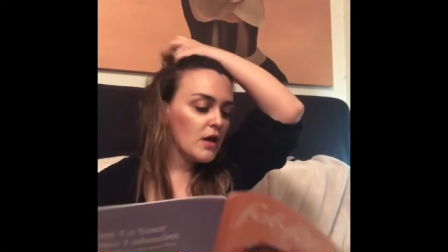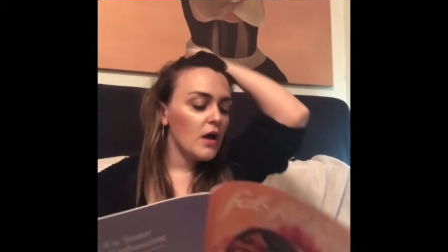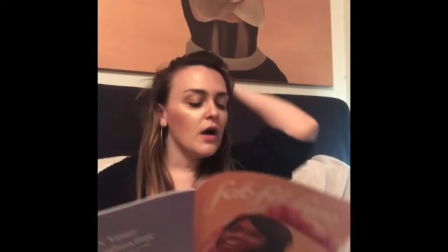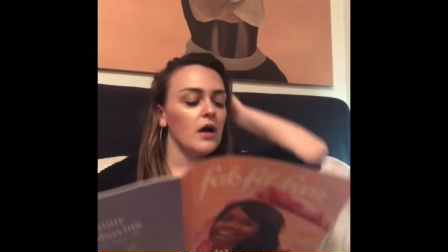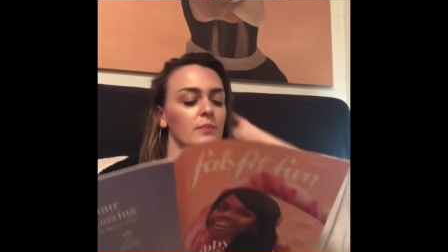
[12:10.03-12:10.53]

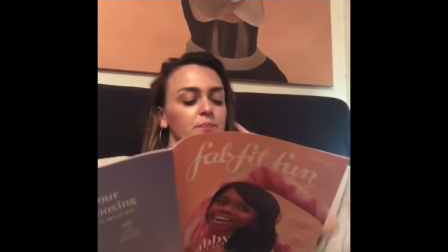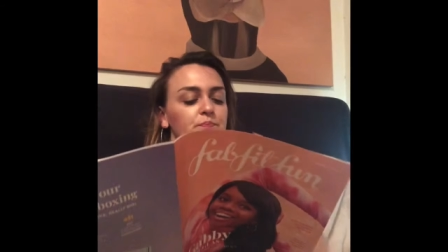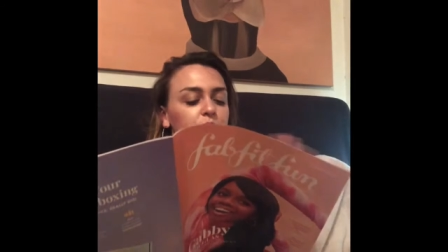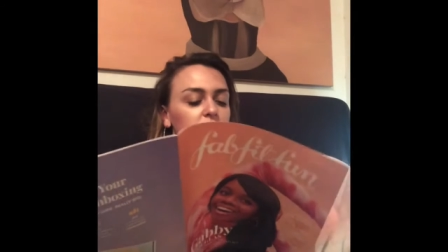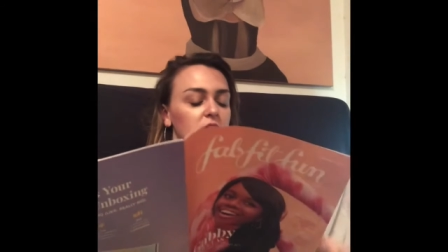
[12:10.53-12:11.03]
Um,
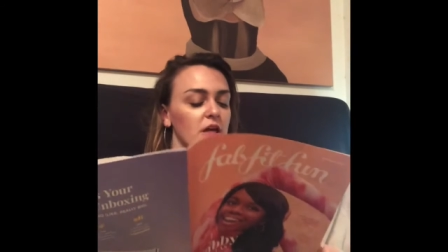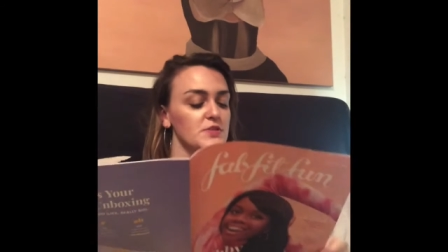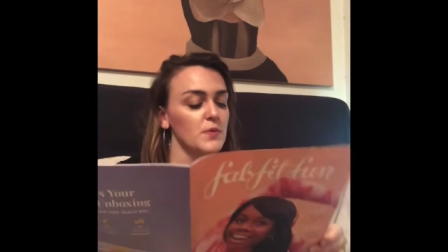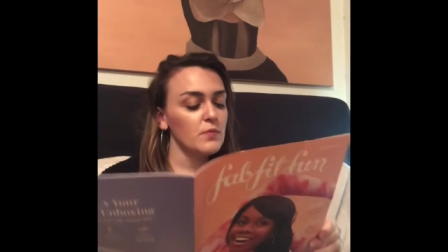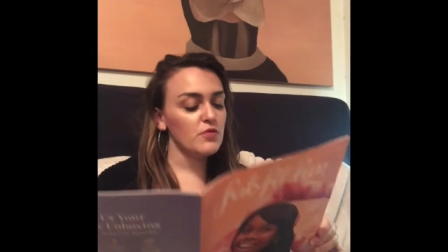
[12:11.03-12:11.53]
the
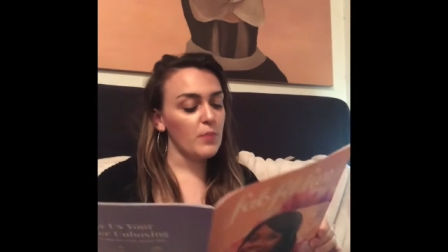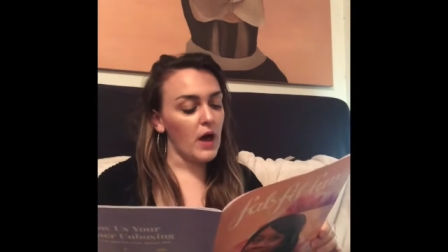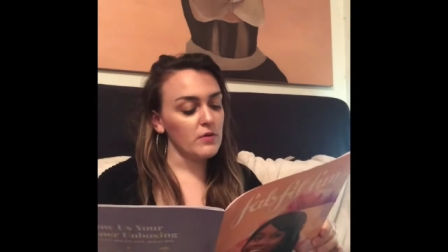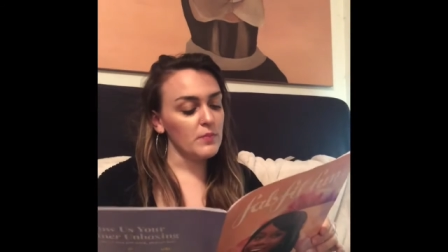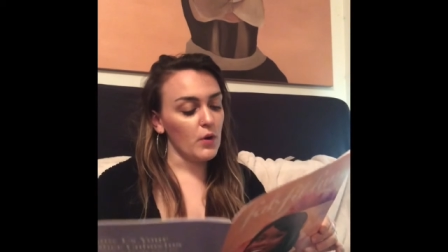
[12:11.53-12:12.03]
next one was
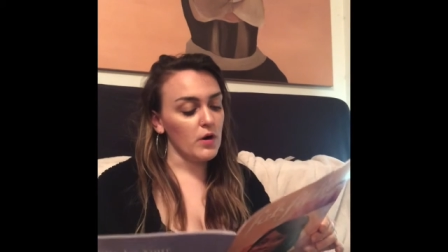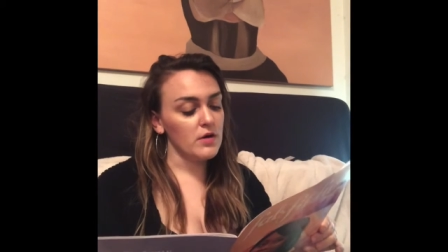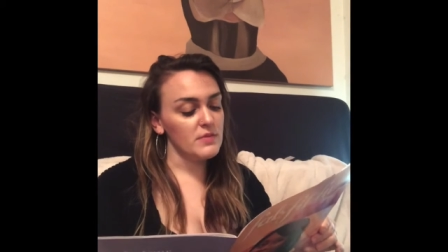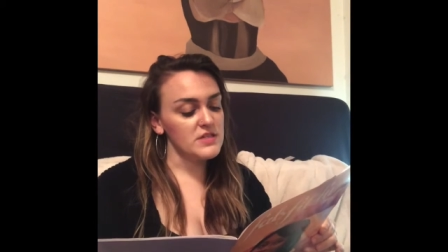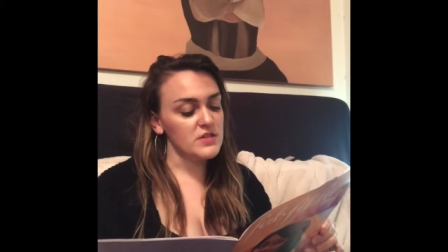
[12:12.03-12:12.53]
Pottery Barn
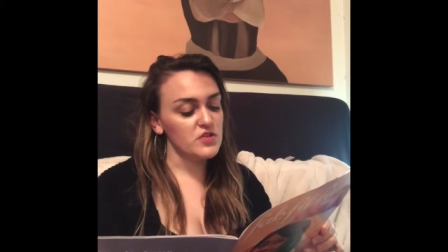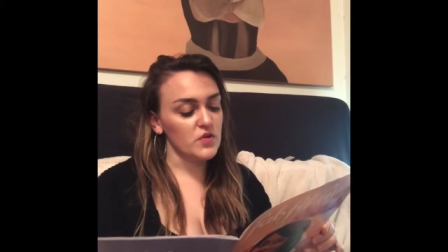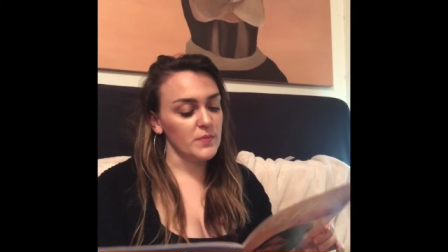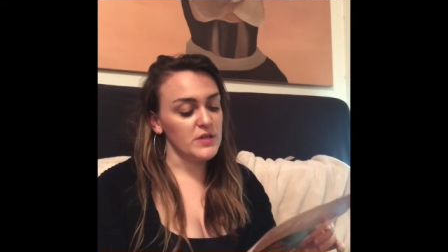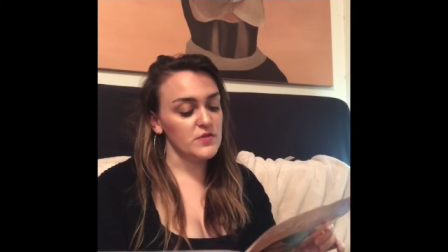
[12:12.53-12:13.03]
Mason
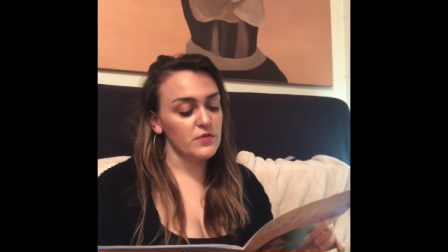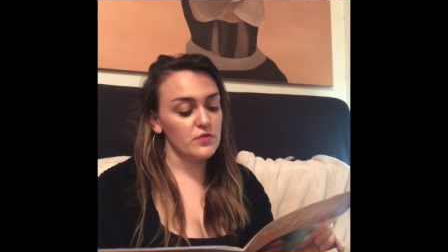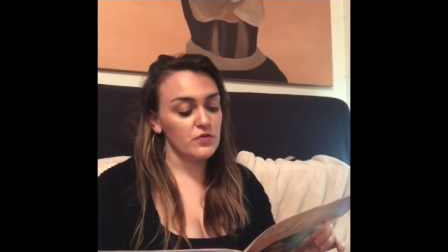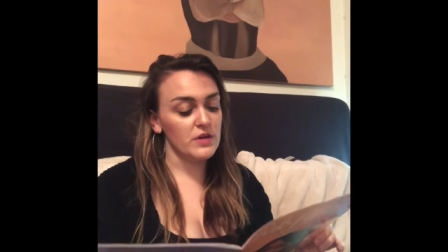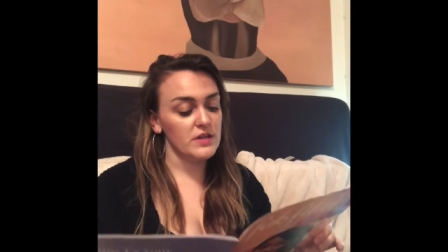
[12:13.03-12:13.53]
Ceramic
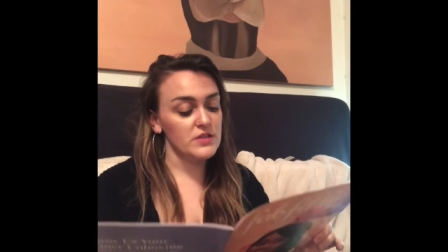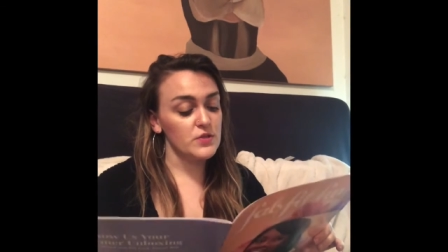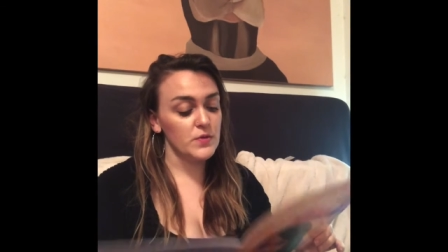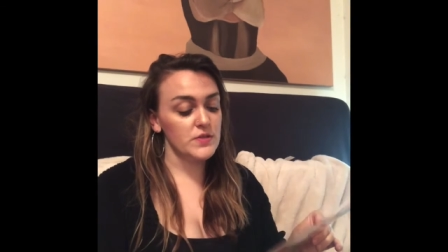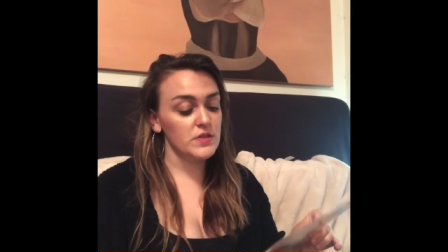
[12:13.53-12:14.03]
Diffuser in
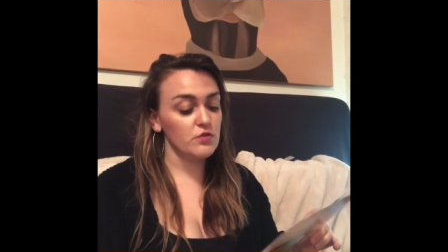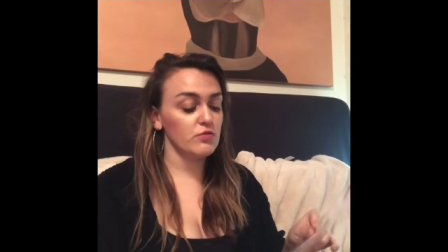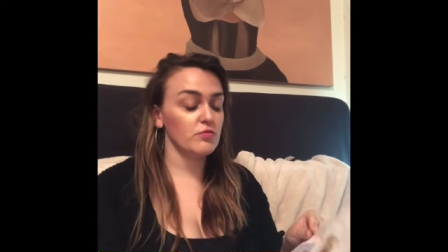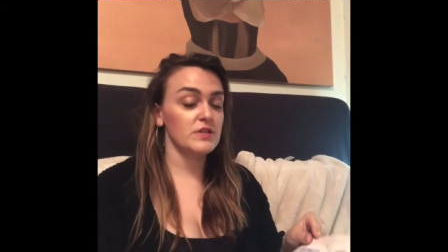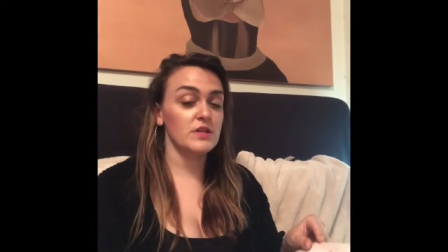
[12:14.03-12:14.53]
Solstice,
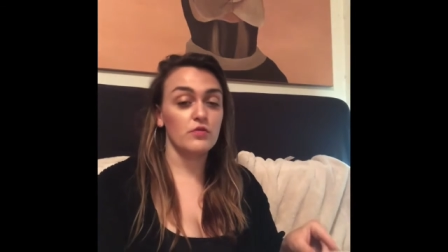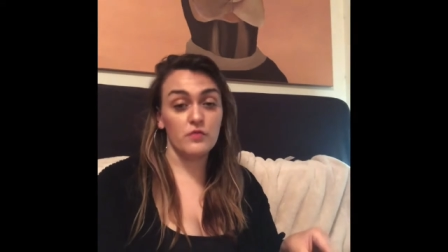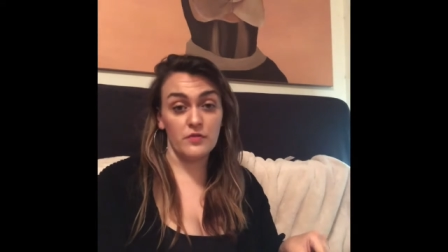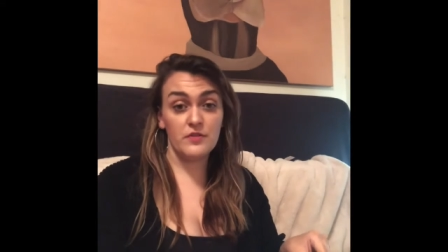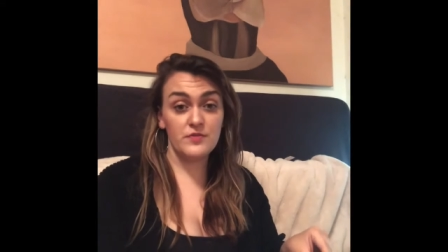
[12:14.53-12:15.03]
which retails
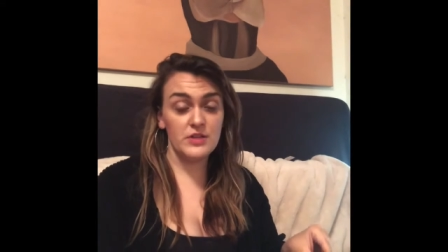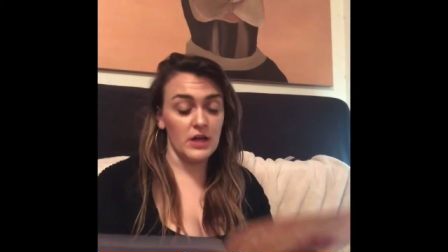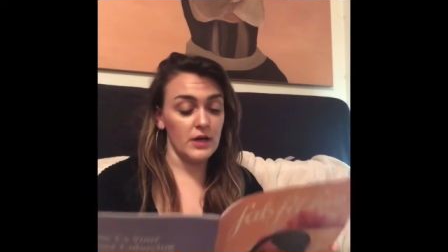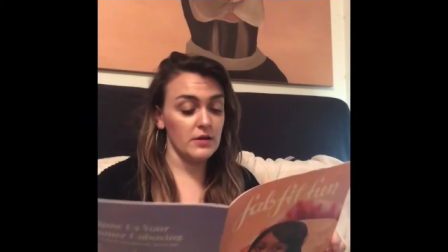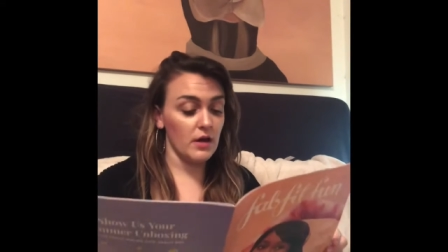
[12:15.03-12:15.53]
for
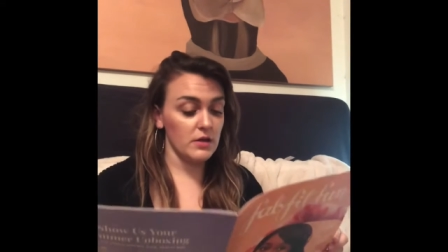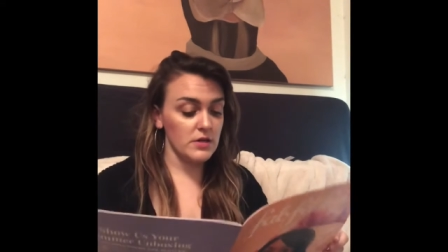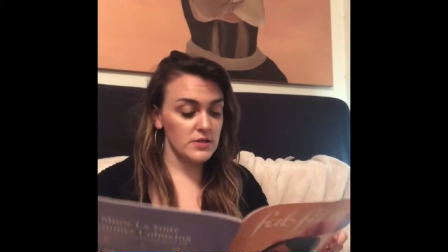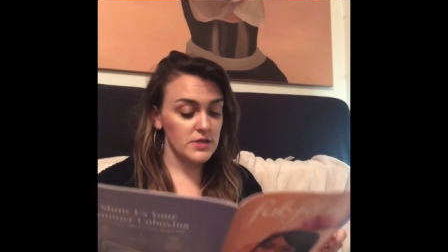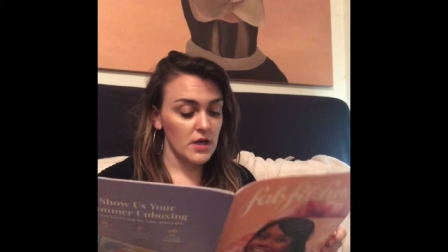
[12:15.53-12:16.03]

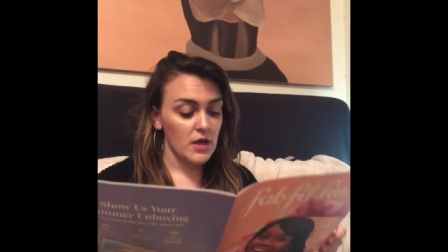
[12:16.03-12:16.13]
$59.